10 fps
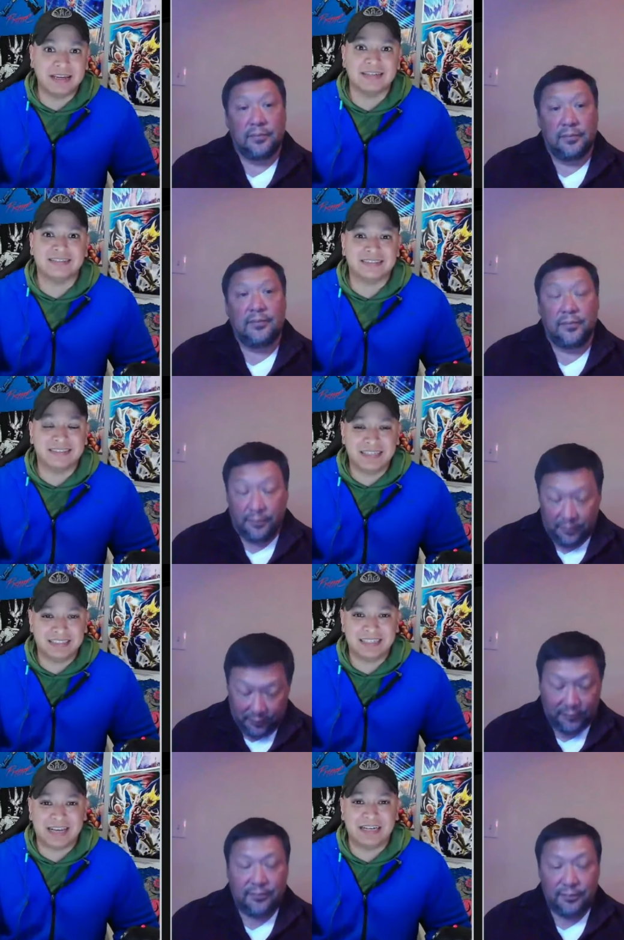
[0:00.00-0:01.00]
Speaker 1: is.
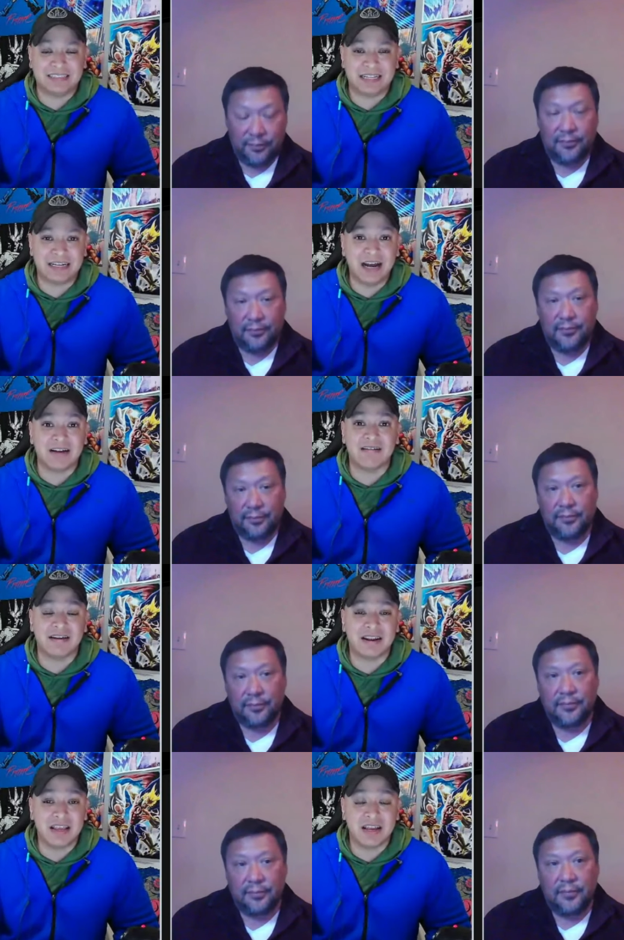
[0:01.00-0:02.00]
He's guy. He's a gunner
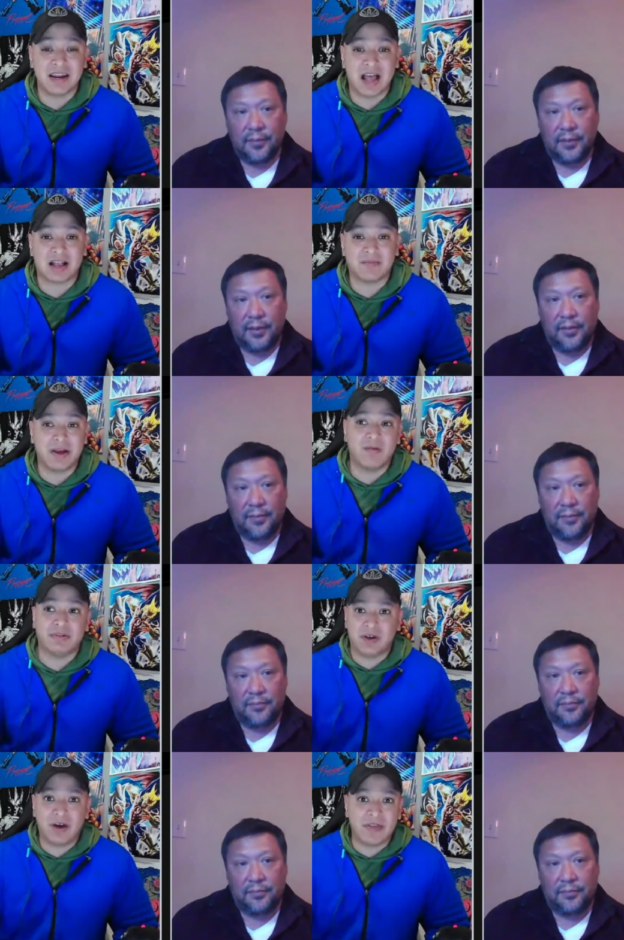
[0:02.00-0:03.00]
and he can yeah. knock him down.
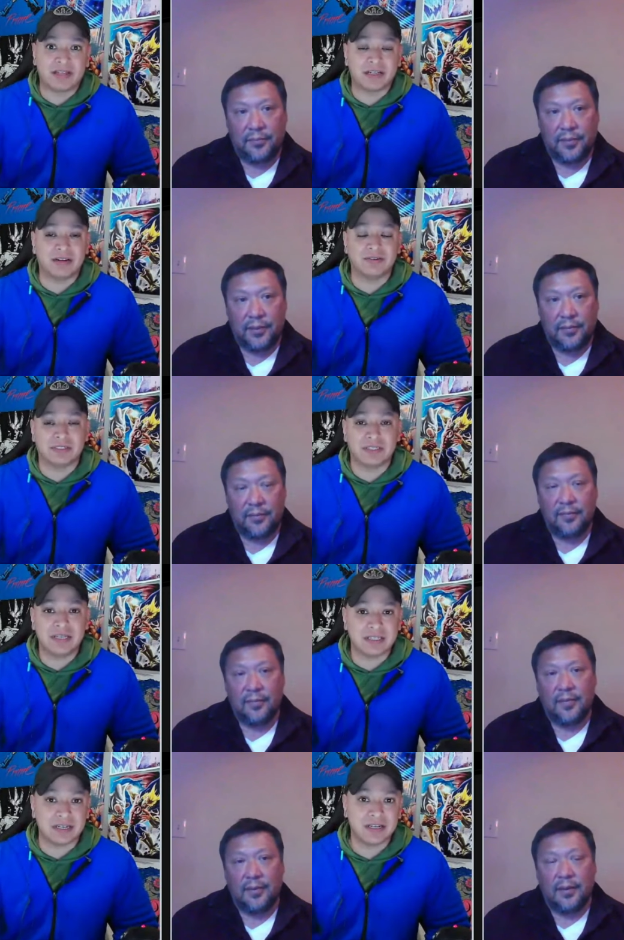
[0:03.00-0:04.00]
We saw that to close the
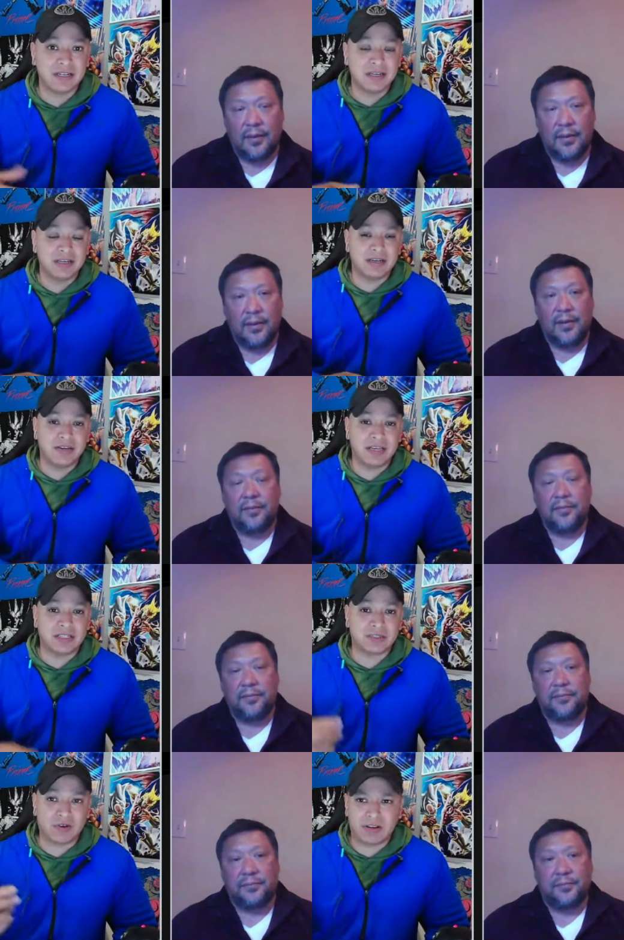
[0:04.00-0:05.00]
season. Yeah, you know, he
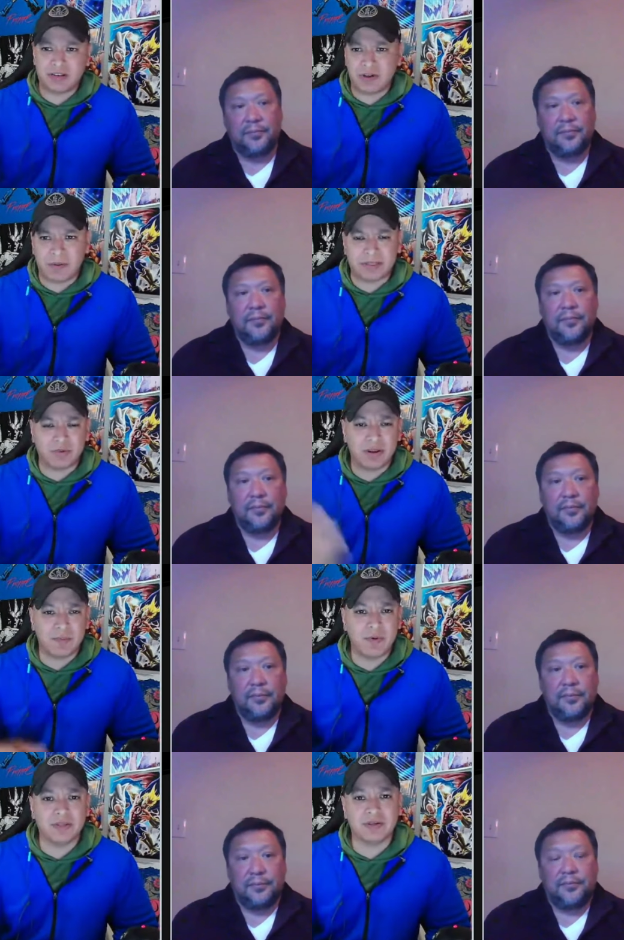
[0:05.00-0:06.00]
can score. He dropped like twenty
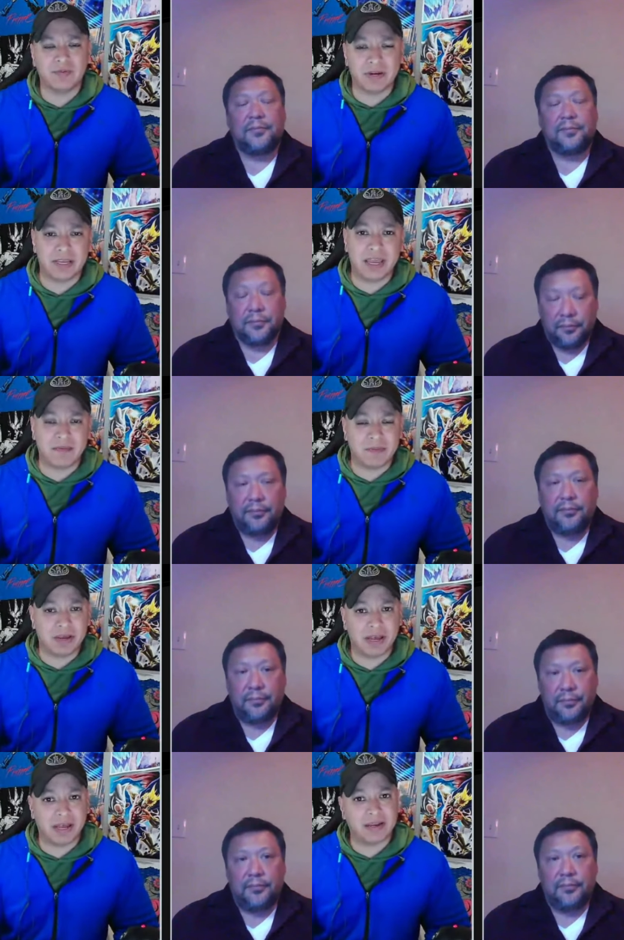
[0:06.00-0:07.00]
points in one game,
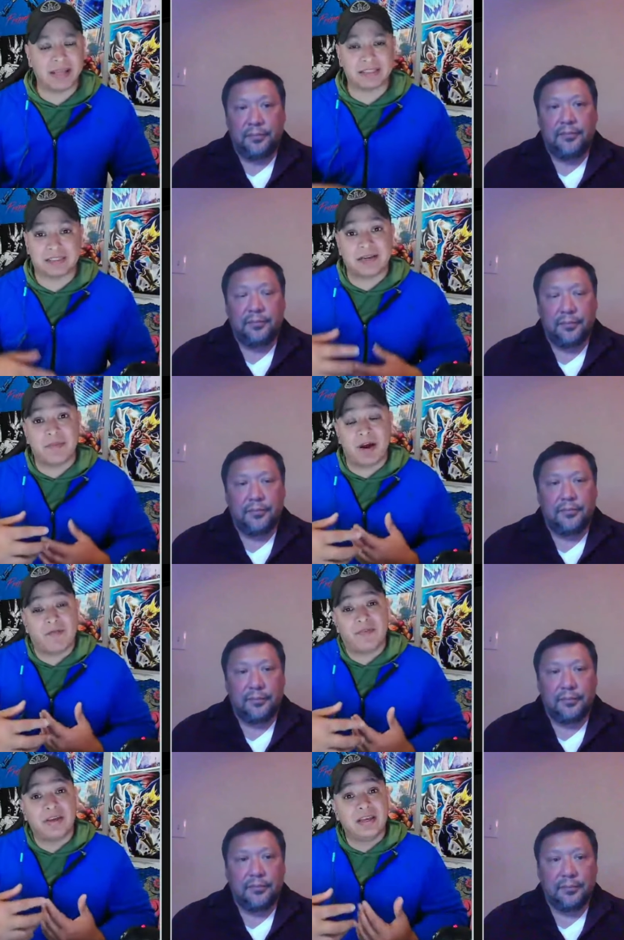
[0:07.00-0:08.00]
uh, and that's coming
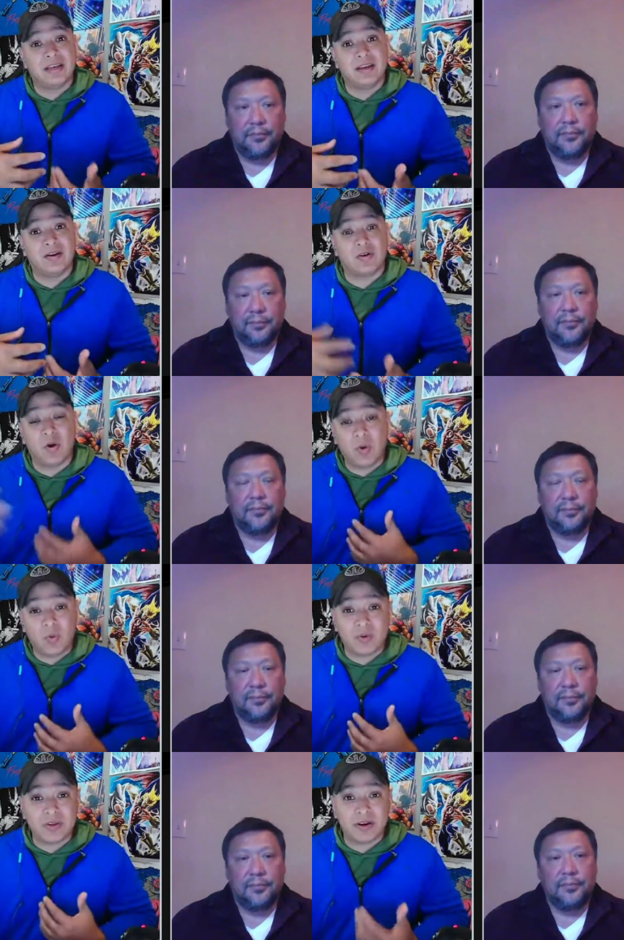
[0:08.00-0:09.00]
off you know,
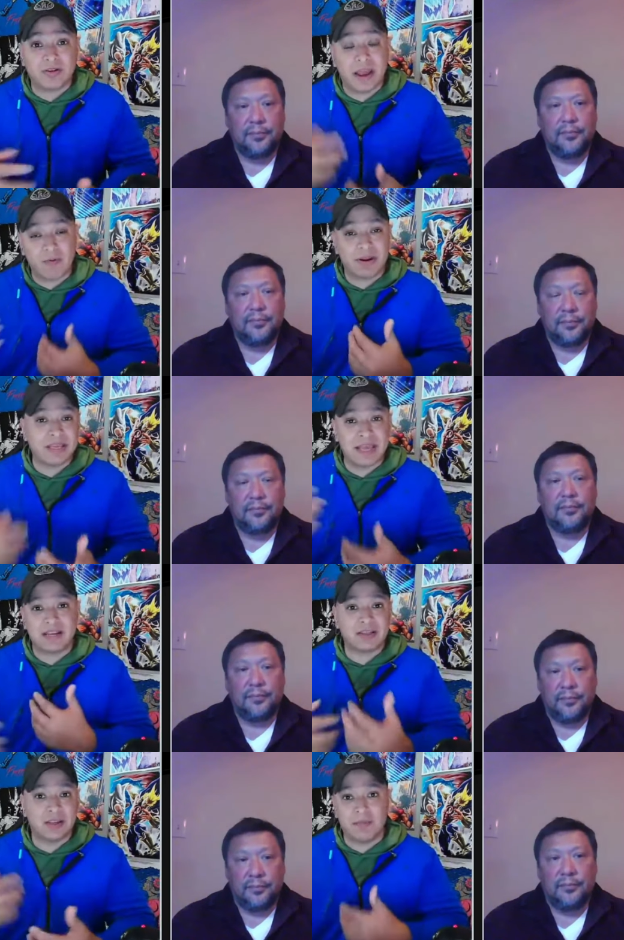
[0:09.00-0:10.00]
cold, you know, not really
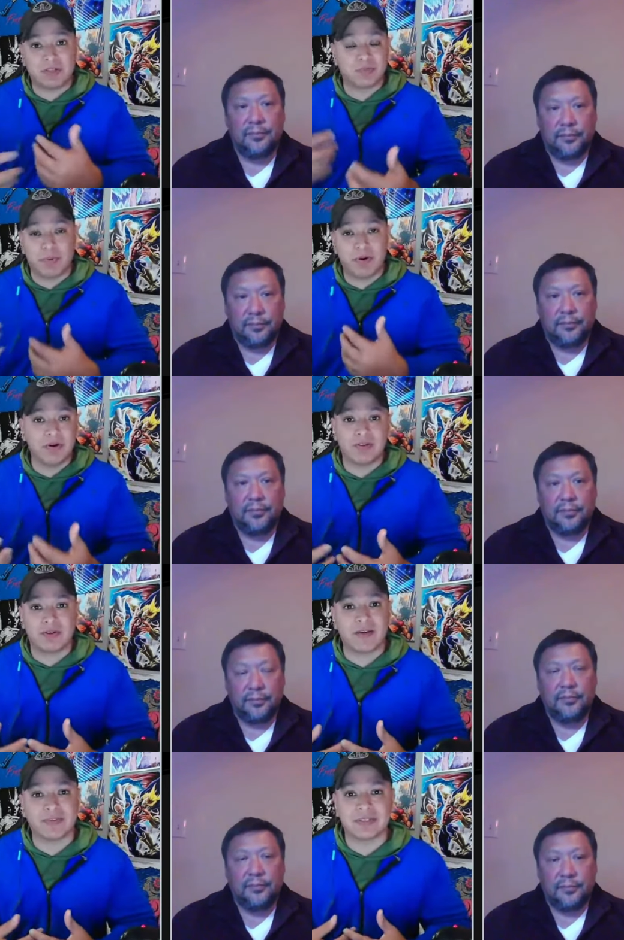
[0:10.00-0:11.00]
getting much burn
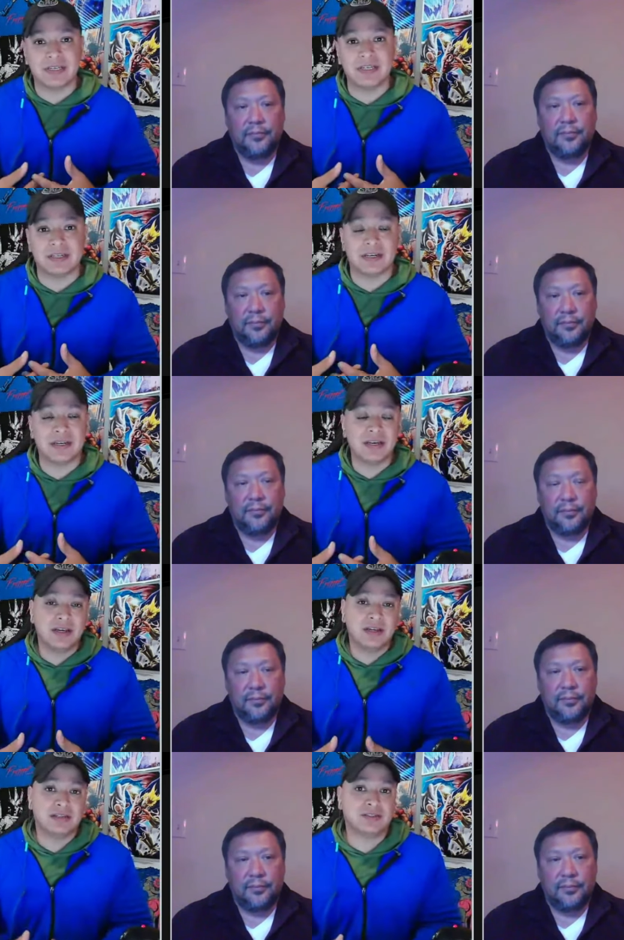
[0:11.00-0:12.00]
throughout the season.
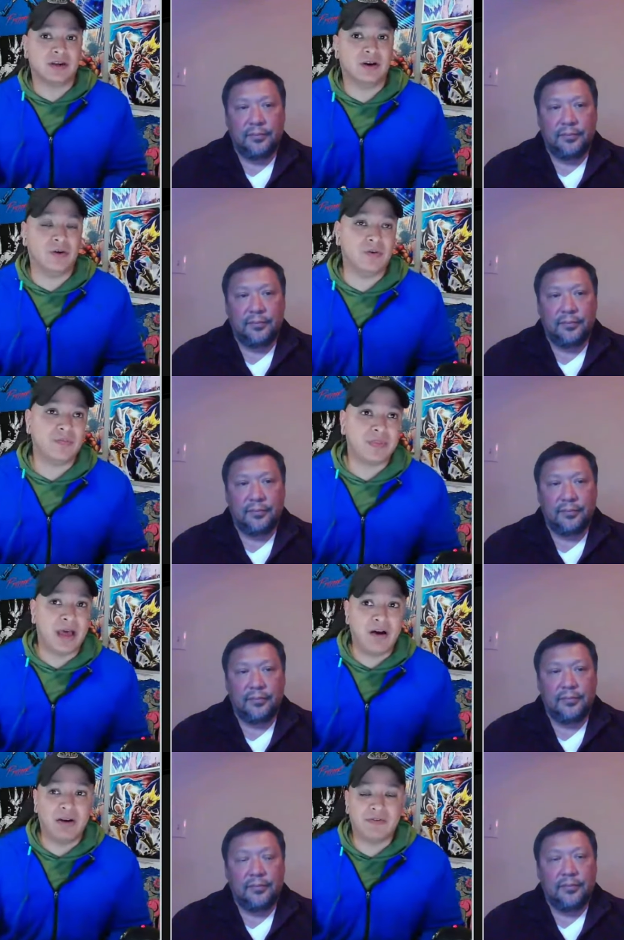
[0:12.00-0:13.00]
Mm-hmm. So
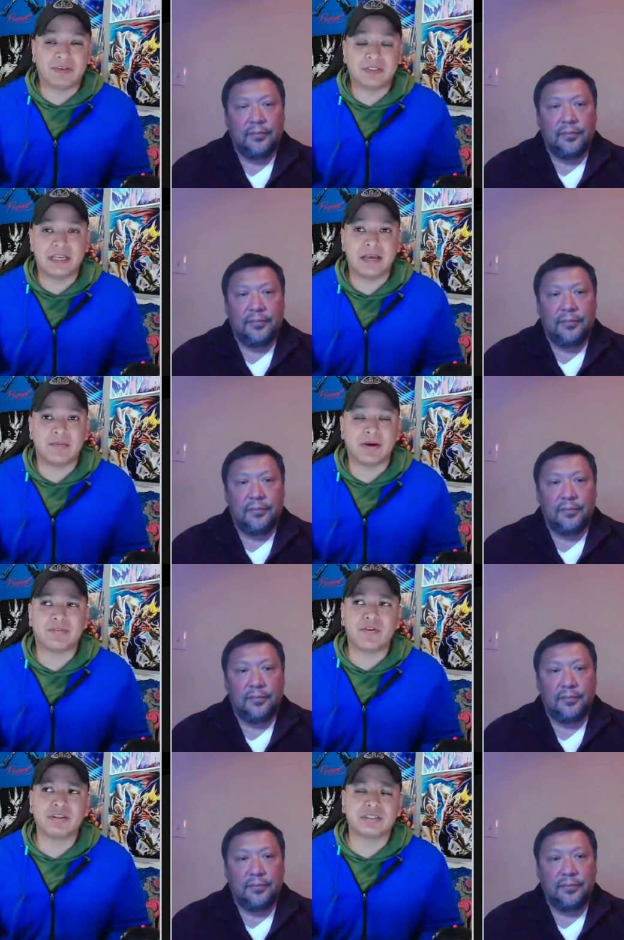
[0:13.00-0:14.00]
I would love to see him come.
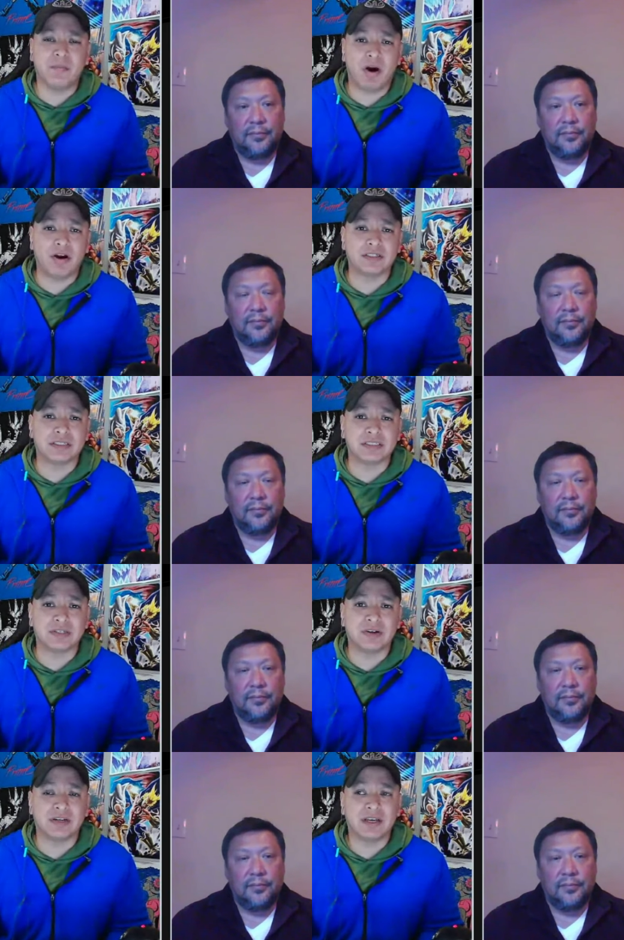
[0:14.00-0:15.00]
As far as Demar is
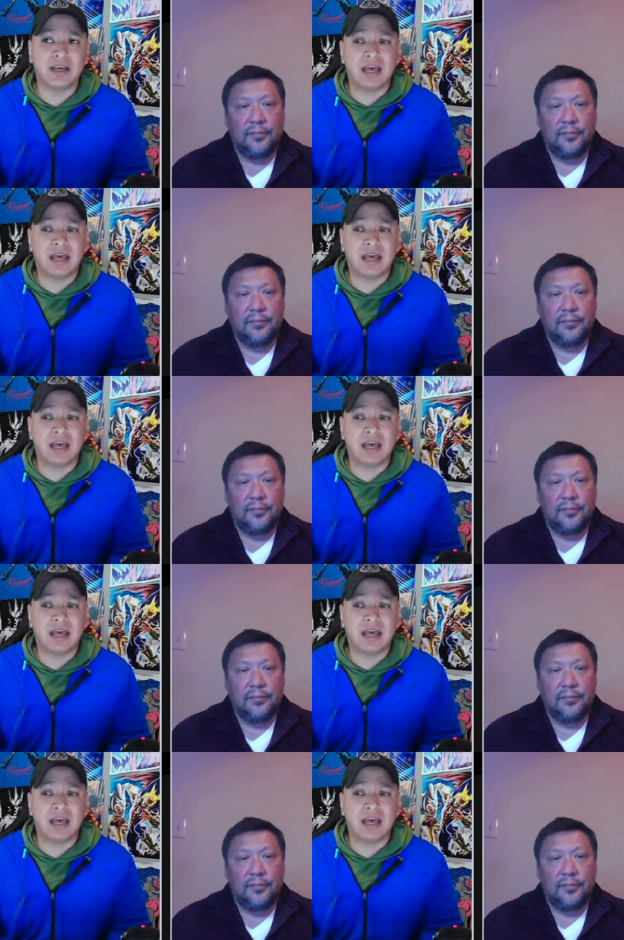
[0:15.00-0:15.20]
concerned,